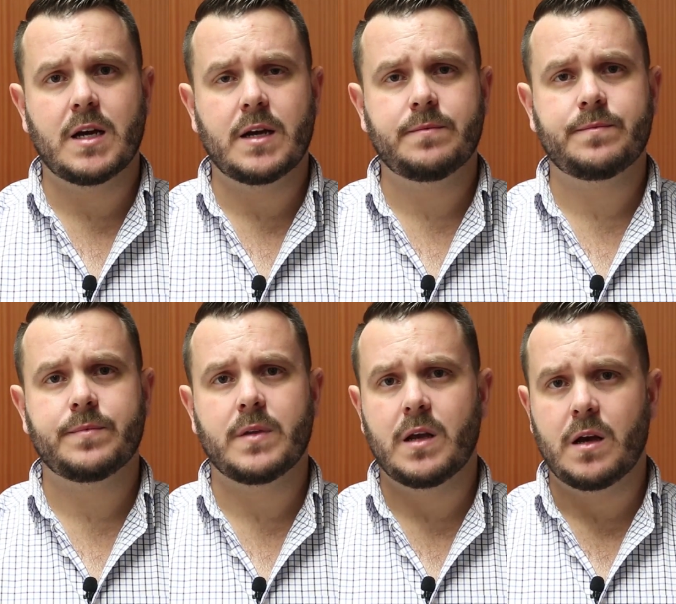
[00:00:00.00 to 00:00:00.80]
Day,
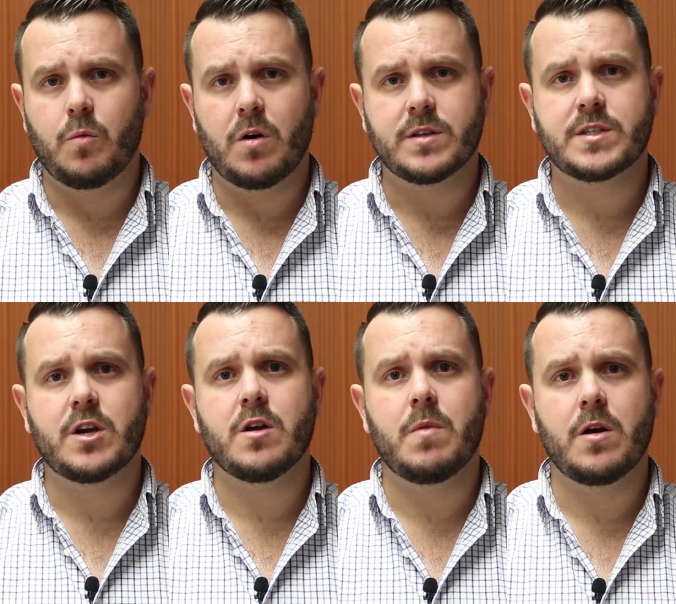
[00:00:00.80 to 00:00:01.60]
while the
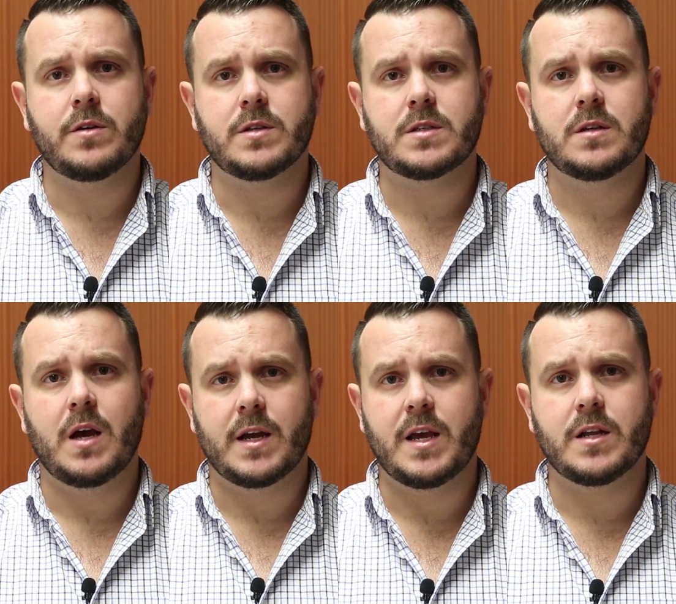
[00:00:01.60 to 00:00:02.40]
ceremonies
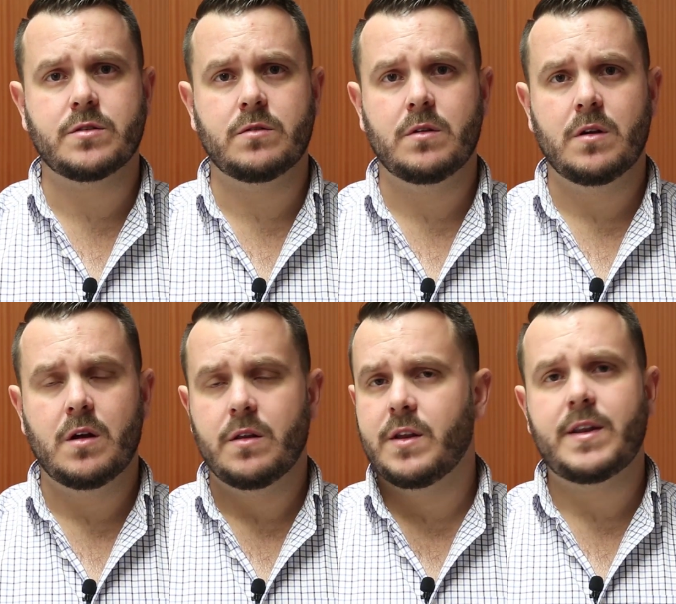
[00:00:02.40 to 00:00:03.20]
are cancelled,
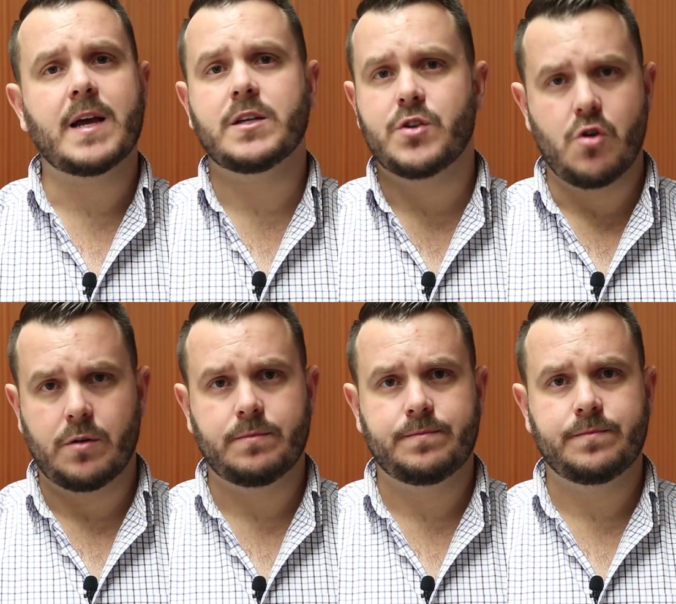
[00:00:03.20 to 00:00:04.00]
the day is not.
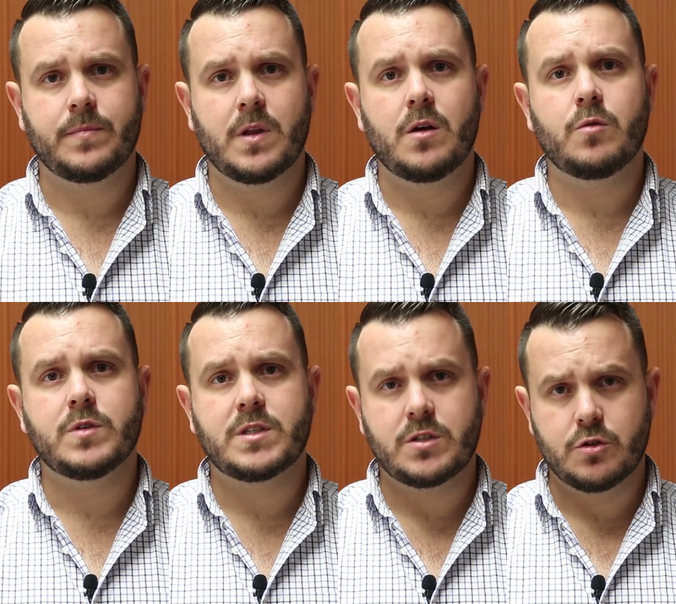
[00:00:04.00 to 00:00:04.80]

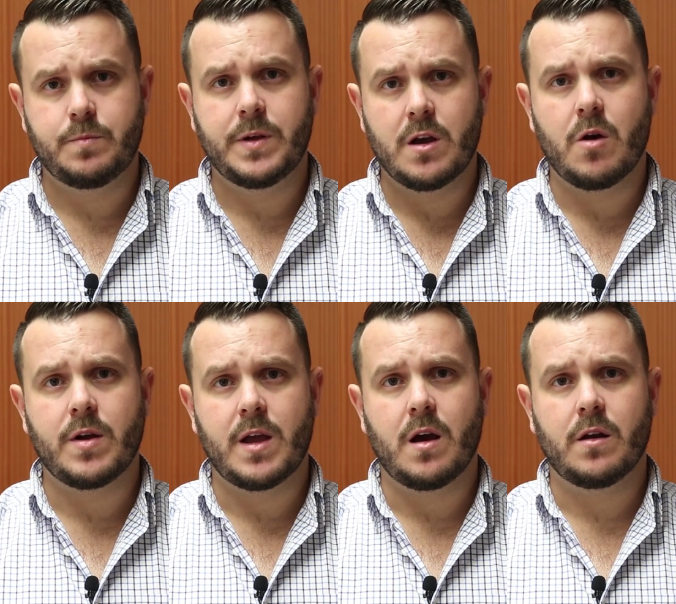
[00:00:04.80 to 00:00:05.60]
We should be
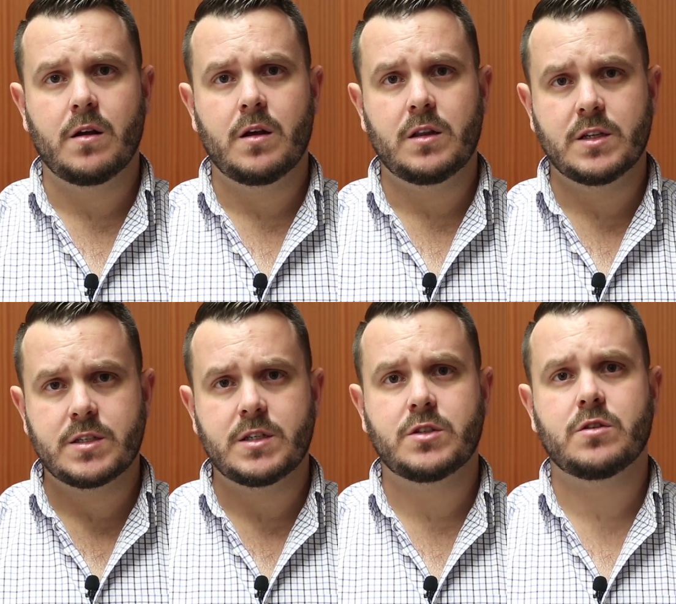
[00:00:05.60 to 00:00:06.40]
going out,
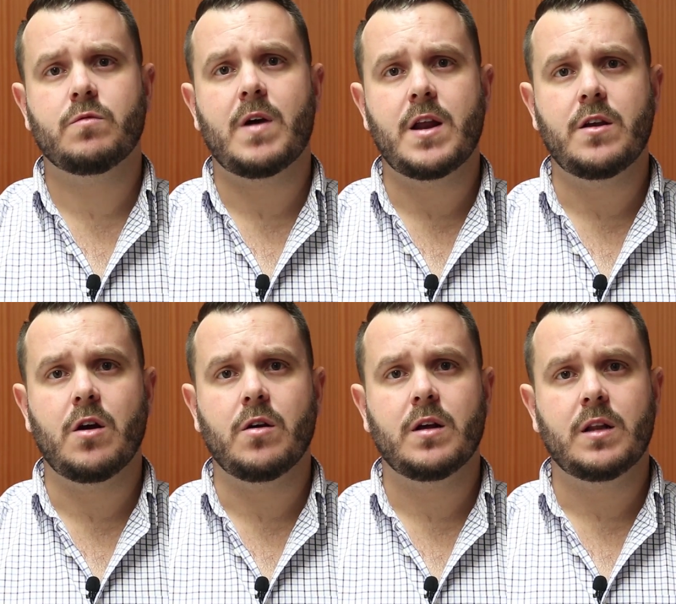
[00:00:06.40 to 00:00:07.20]
listening to the
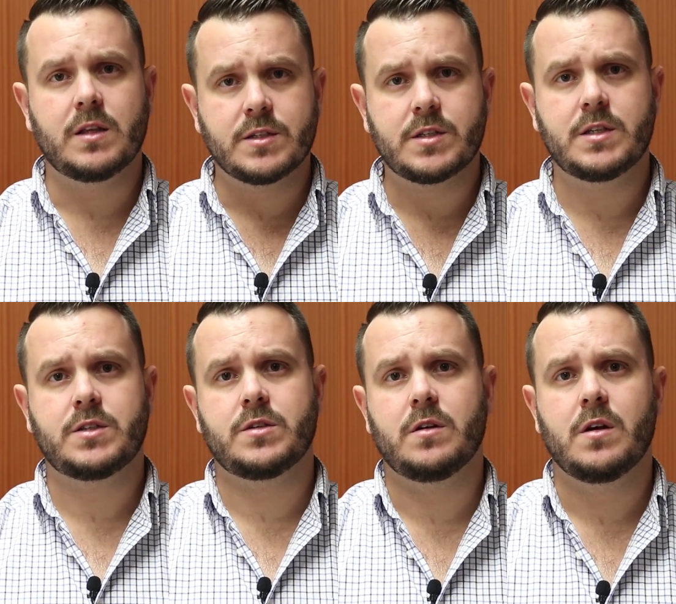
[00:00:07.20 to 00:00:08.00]
radio, listening
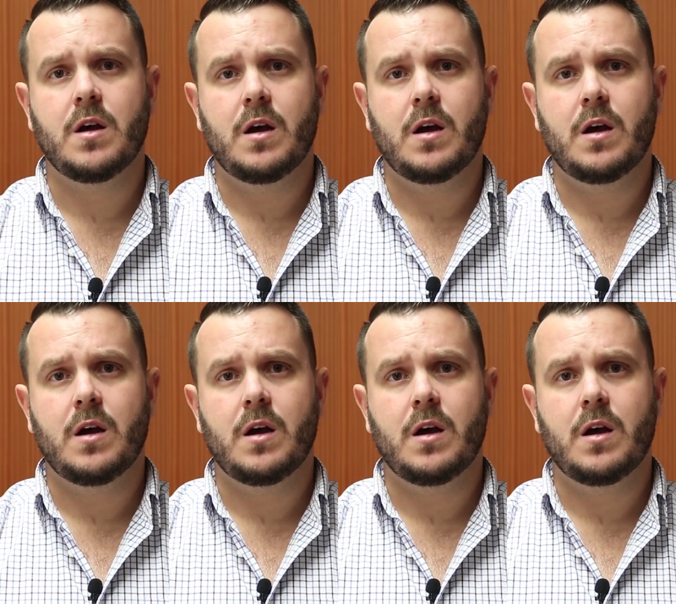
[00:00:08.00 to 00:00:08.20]
to